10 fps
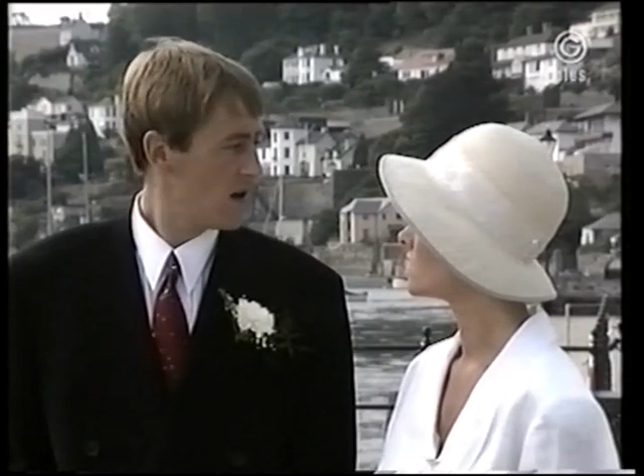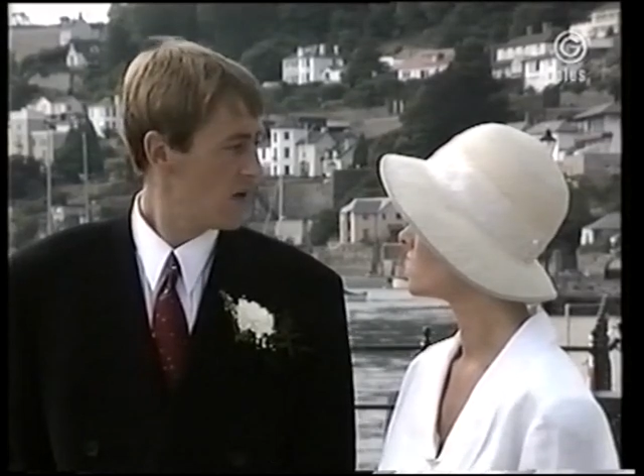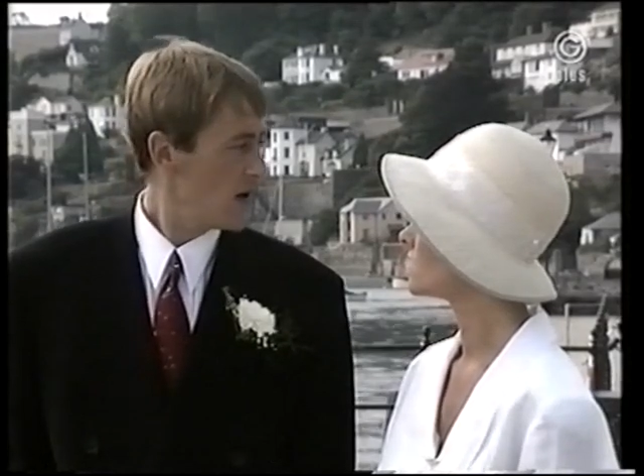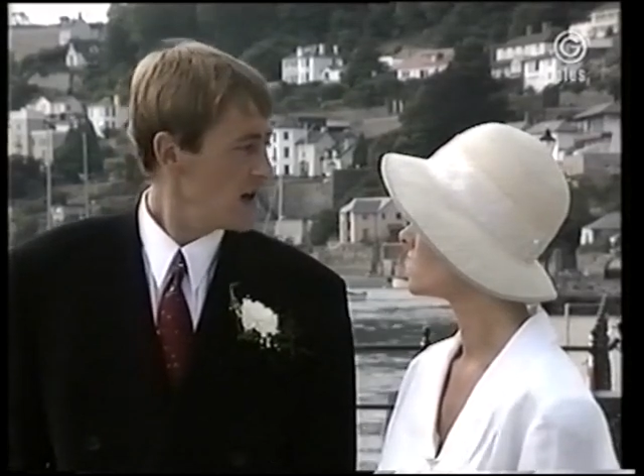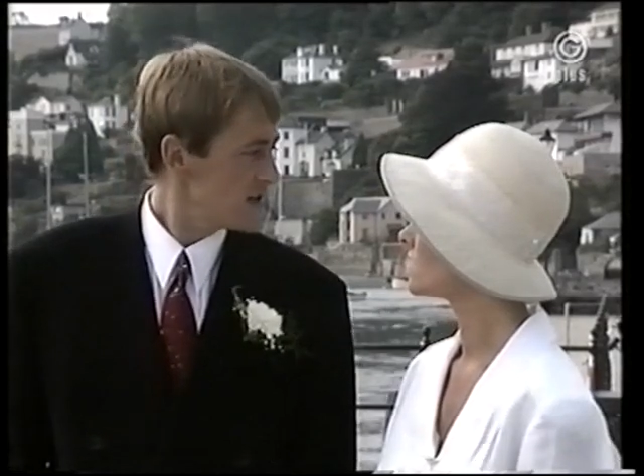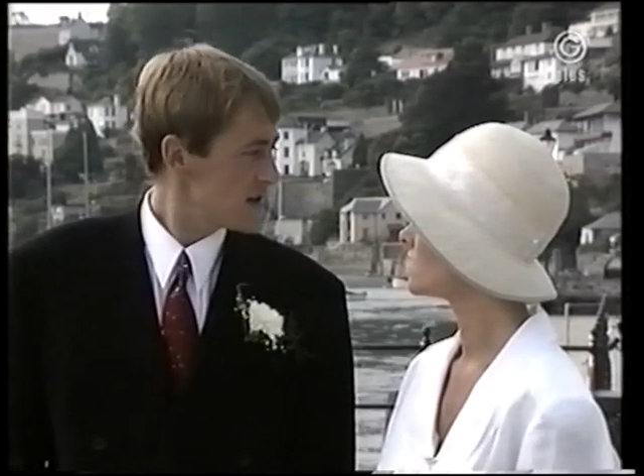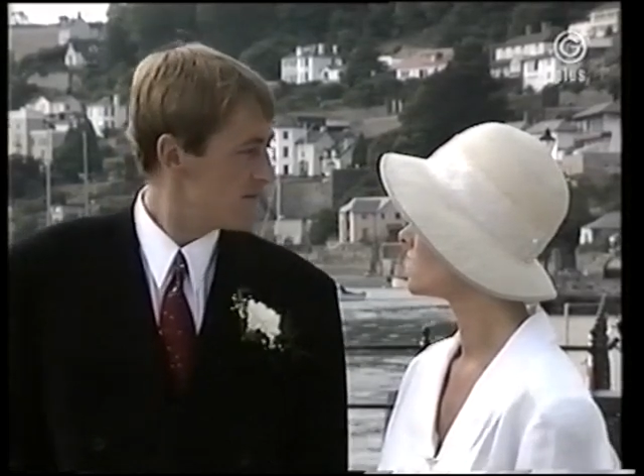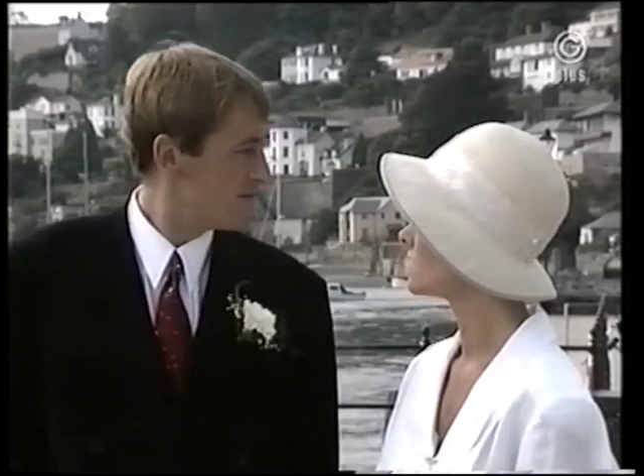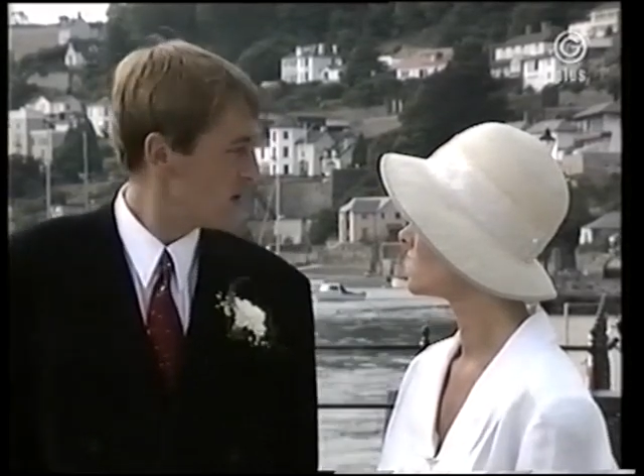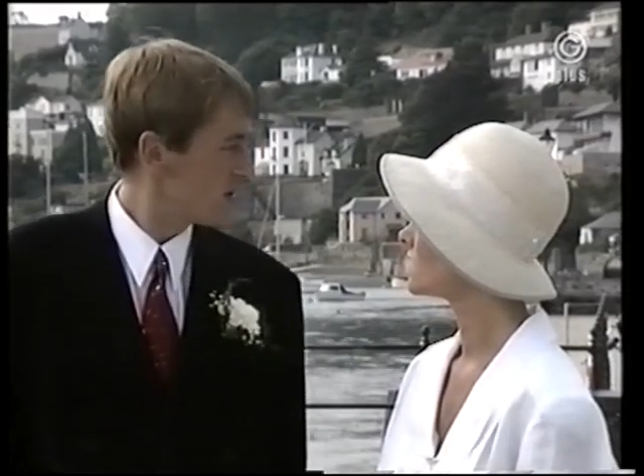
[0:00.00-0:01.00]
Well, at least they
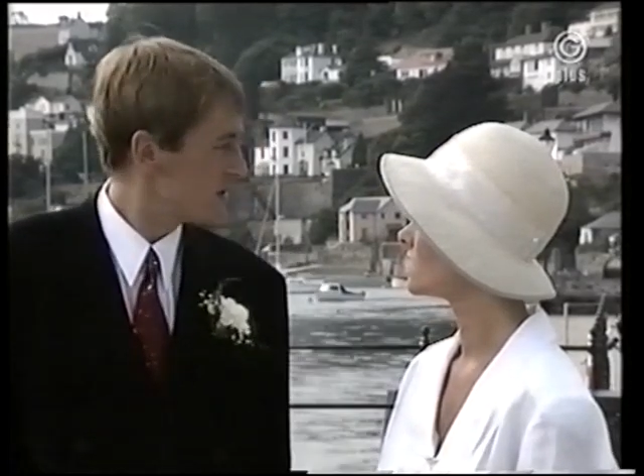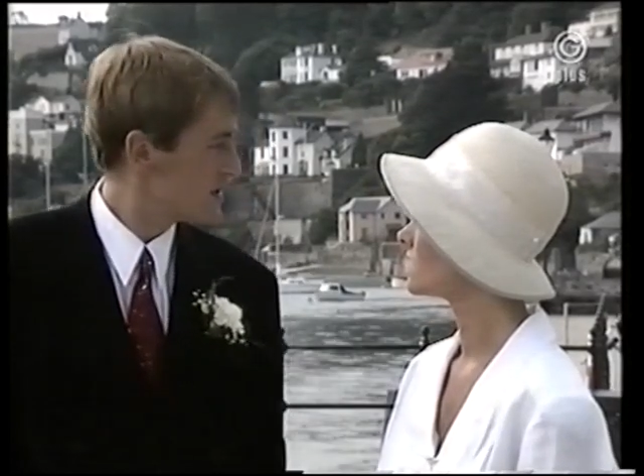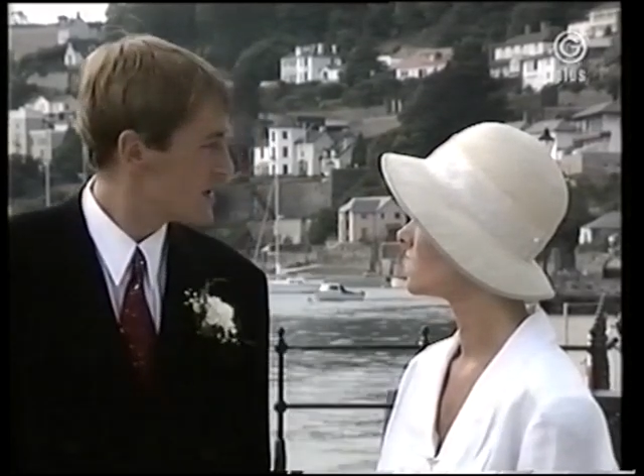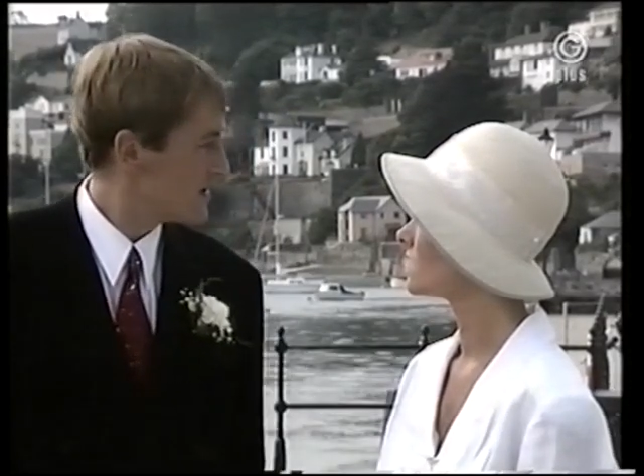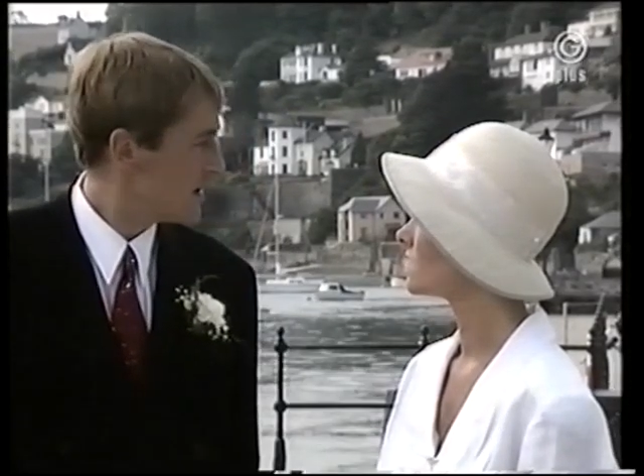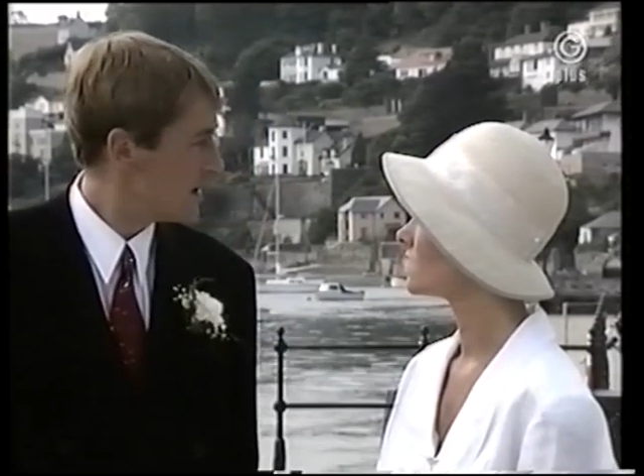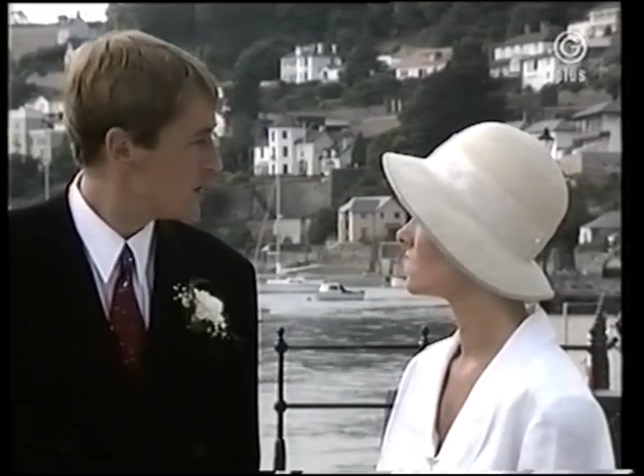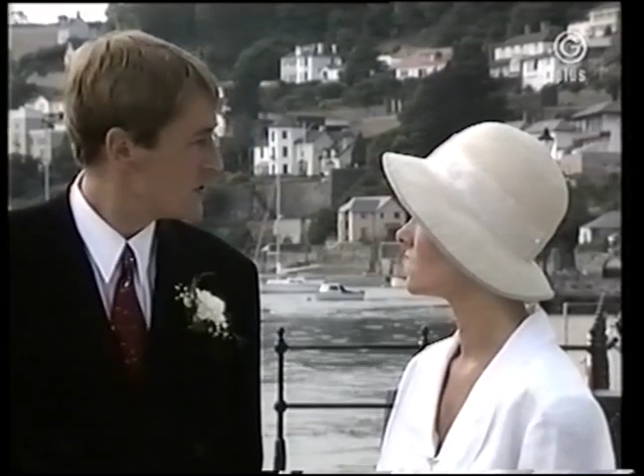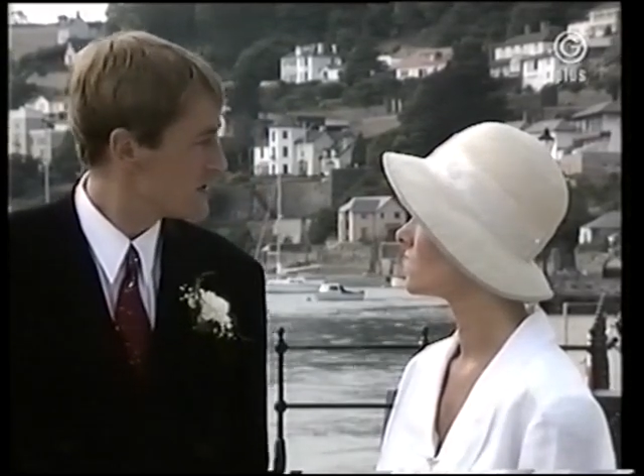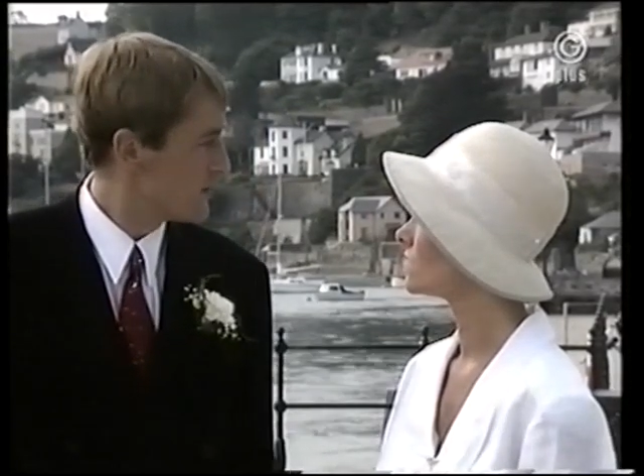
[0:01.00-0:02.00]
bothered to turn up,
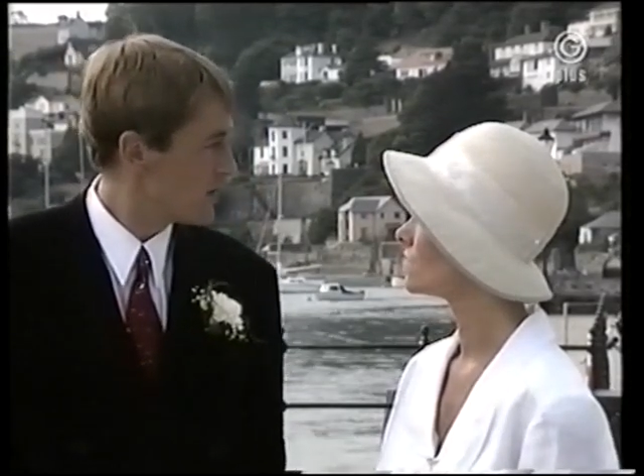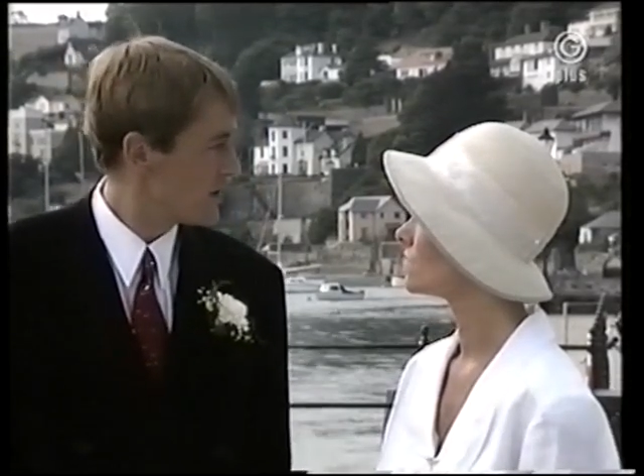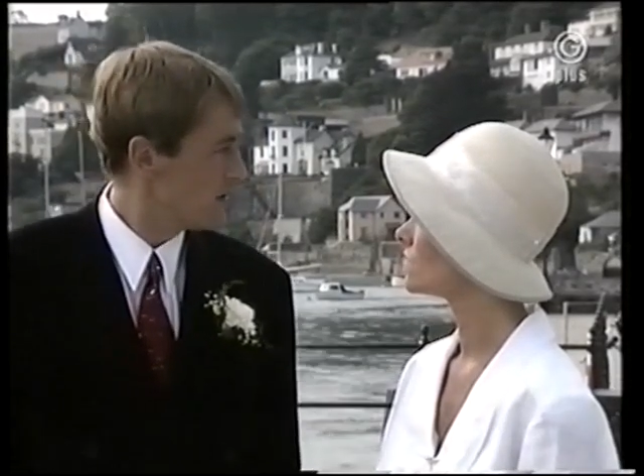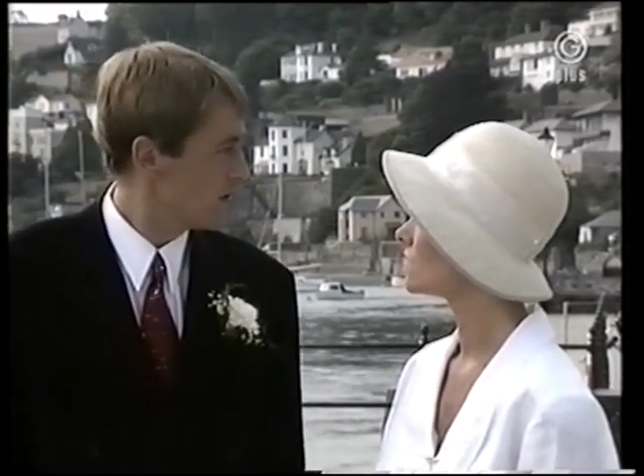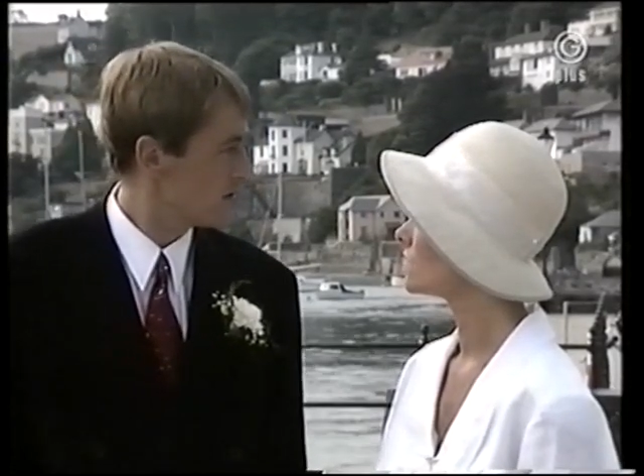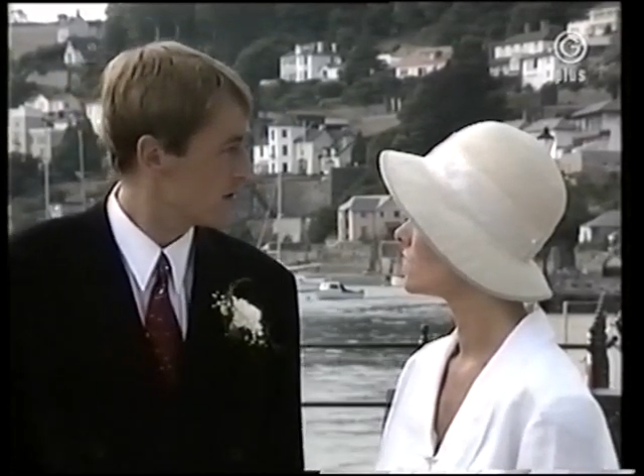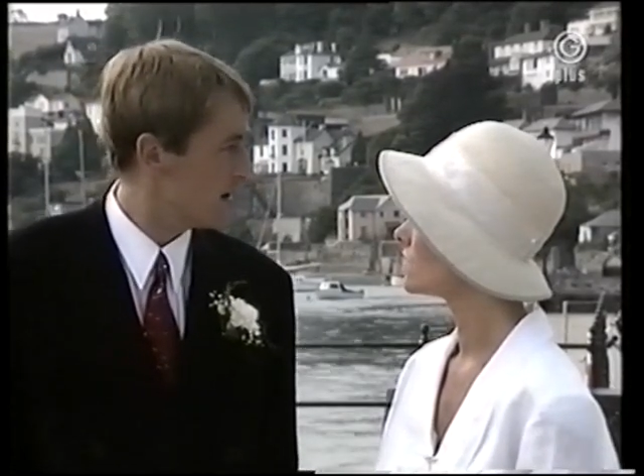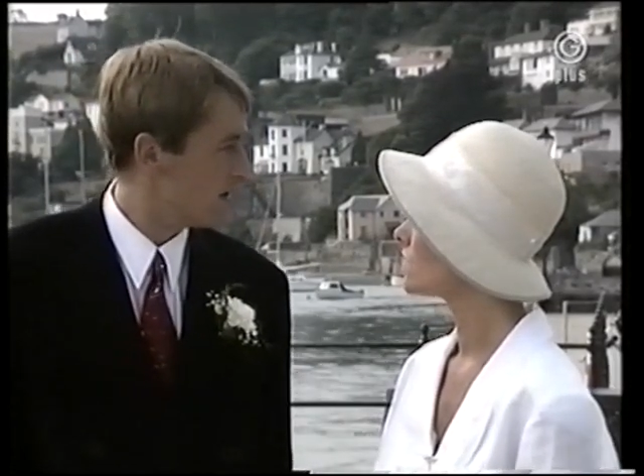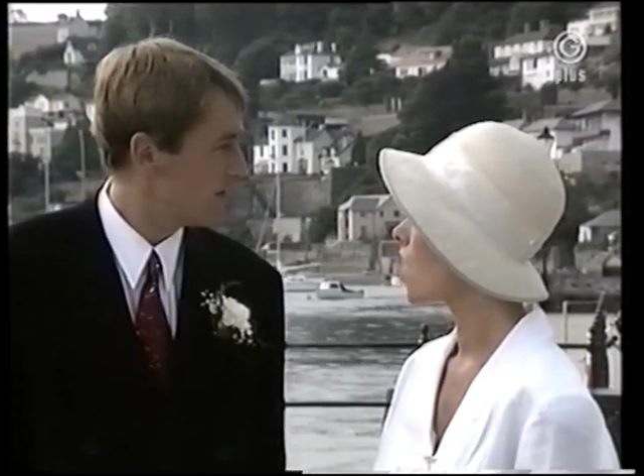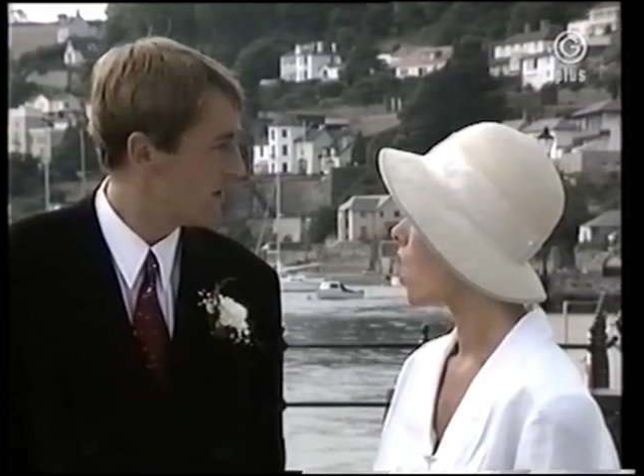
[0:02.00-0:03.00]
which is more than yours
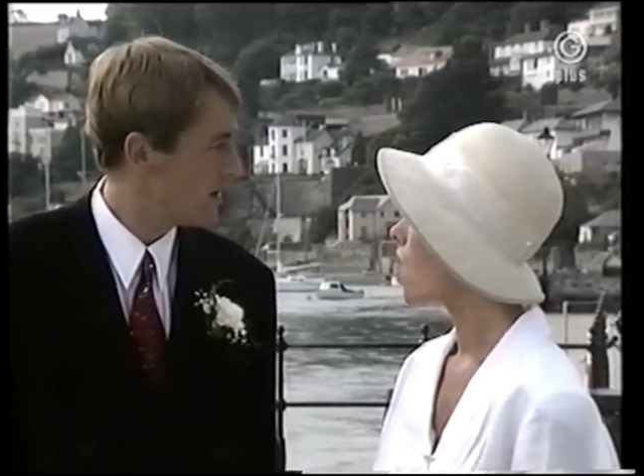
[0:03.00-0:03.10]
have.